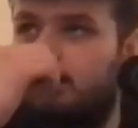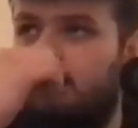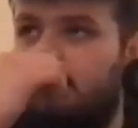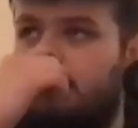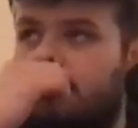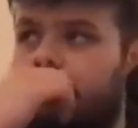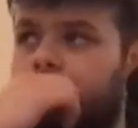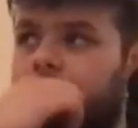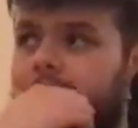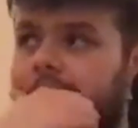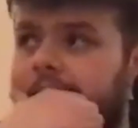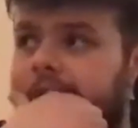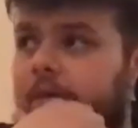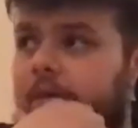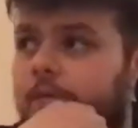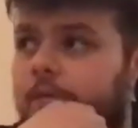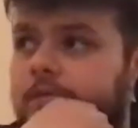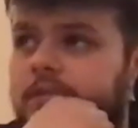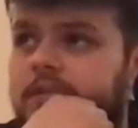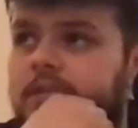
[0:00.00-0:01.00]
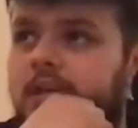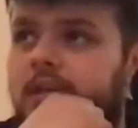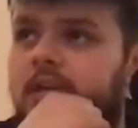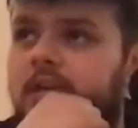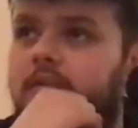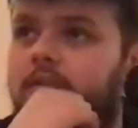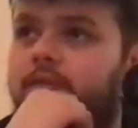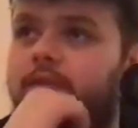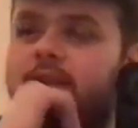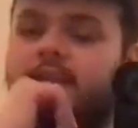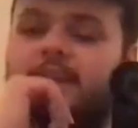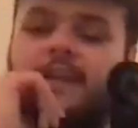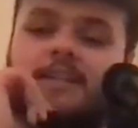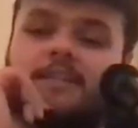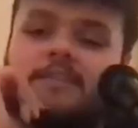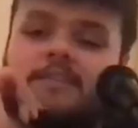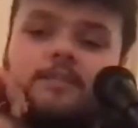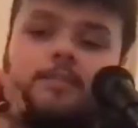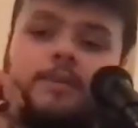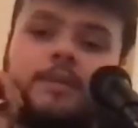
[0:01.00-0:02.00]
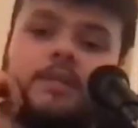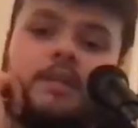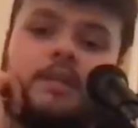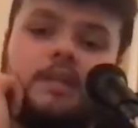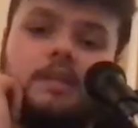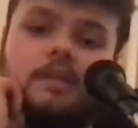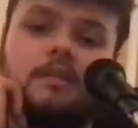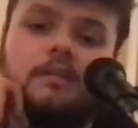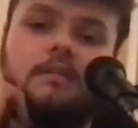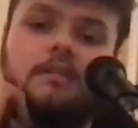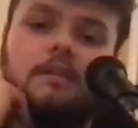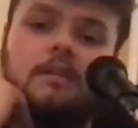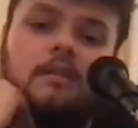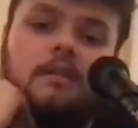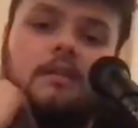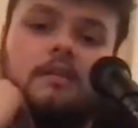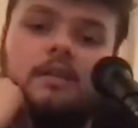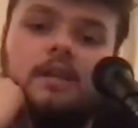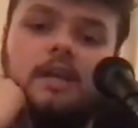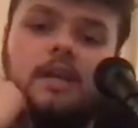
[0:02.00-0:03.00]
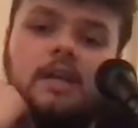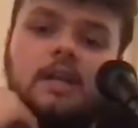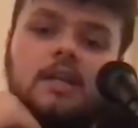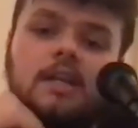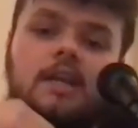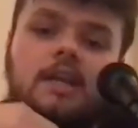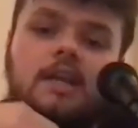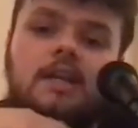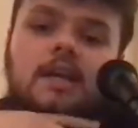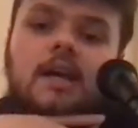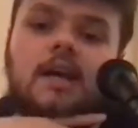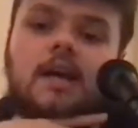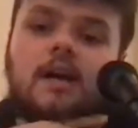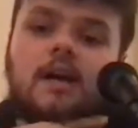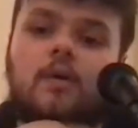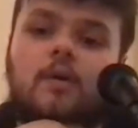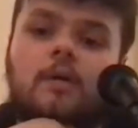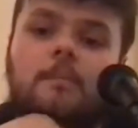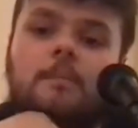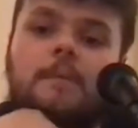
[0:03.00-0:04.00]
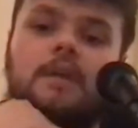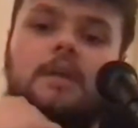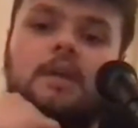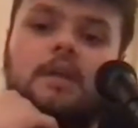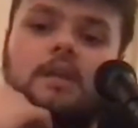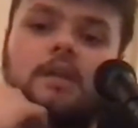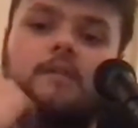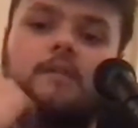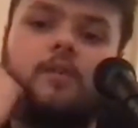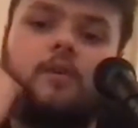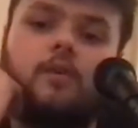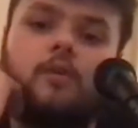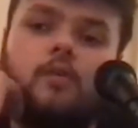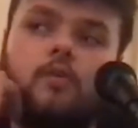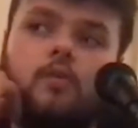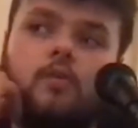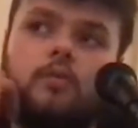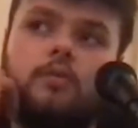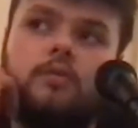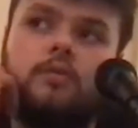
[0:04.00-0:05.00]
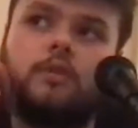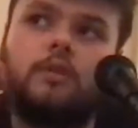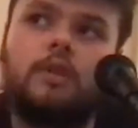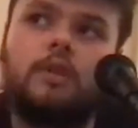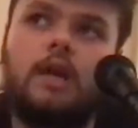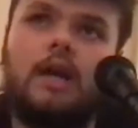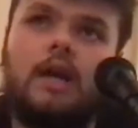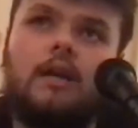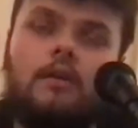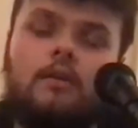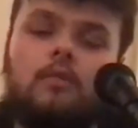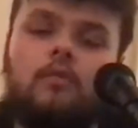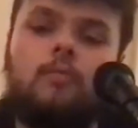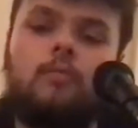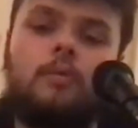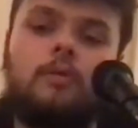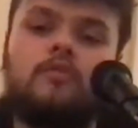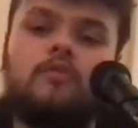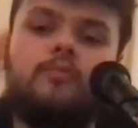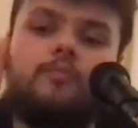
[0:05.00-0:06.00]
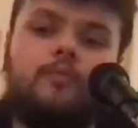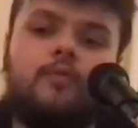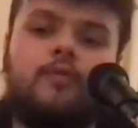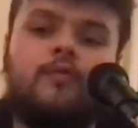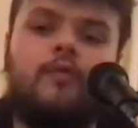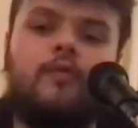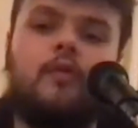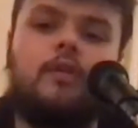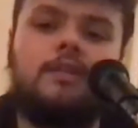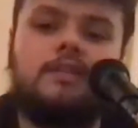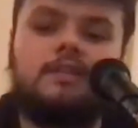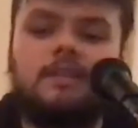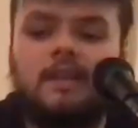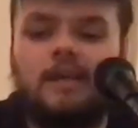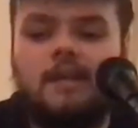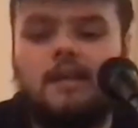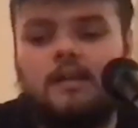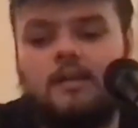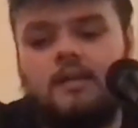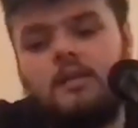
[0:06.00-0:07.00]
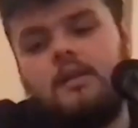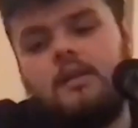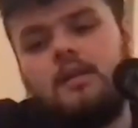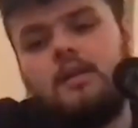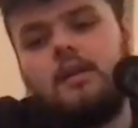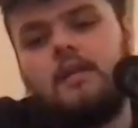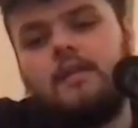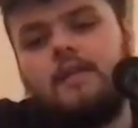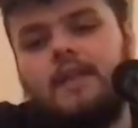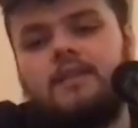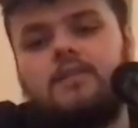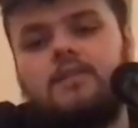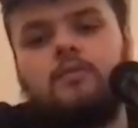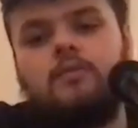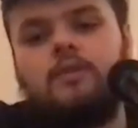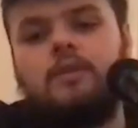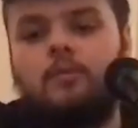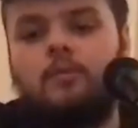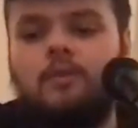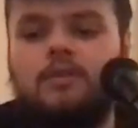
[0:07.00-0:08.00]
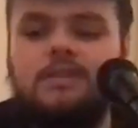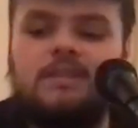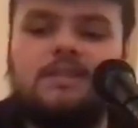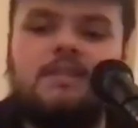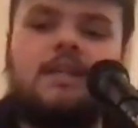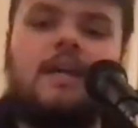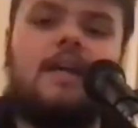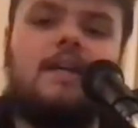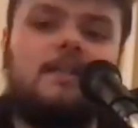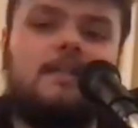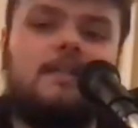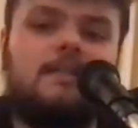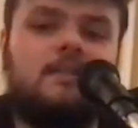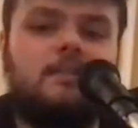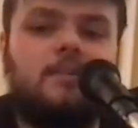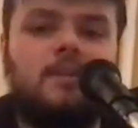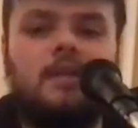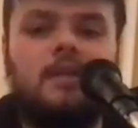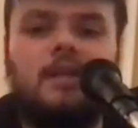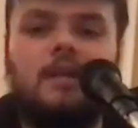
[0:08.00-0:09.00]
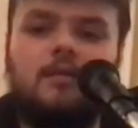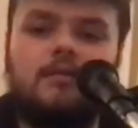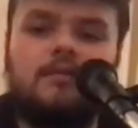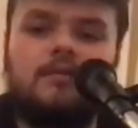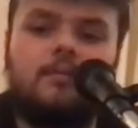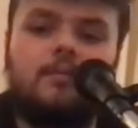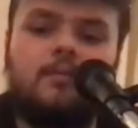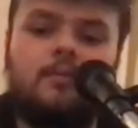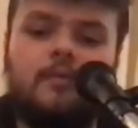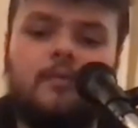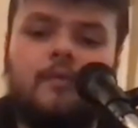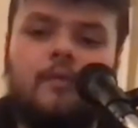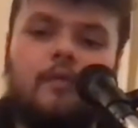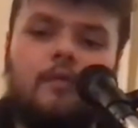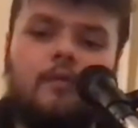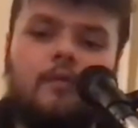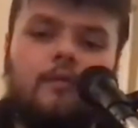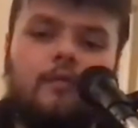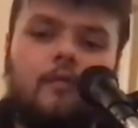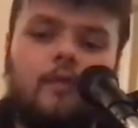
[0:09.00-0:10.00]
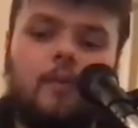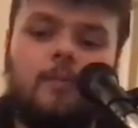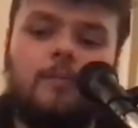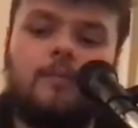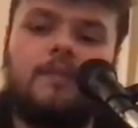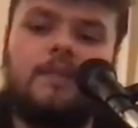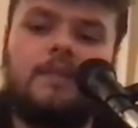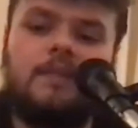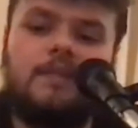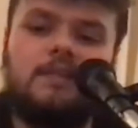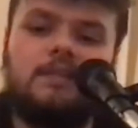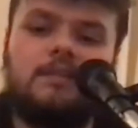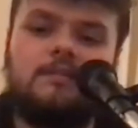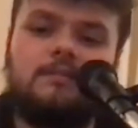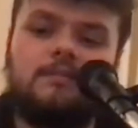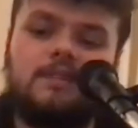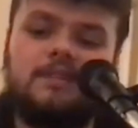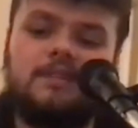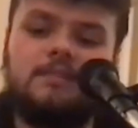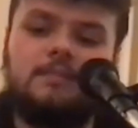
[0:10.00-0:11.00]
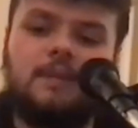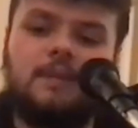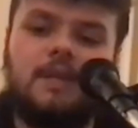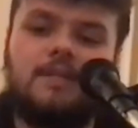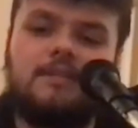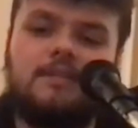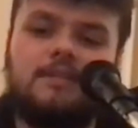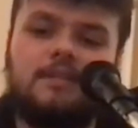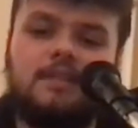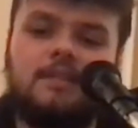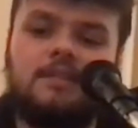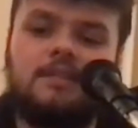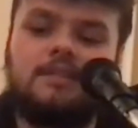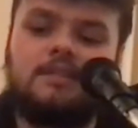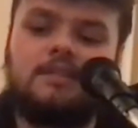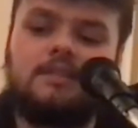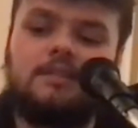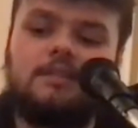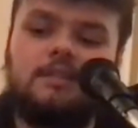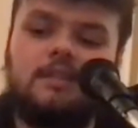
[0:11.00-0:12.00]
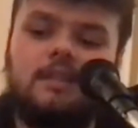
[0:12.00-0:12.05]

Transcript: And that was kind of again speaking it and kind of letting it out and making it vocal so that I could almost move on. It's like that's all it was. It tied into being able to move on from these mindsets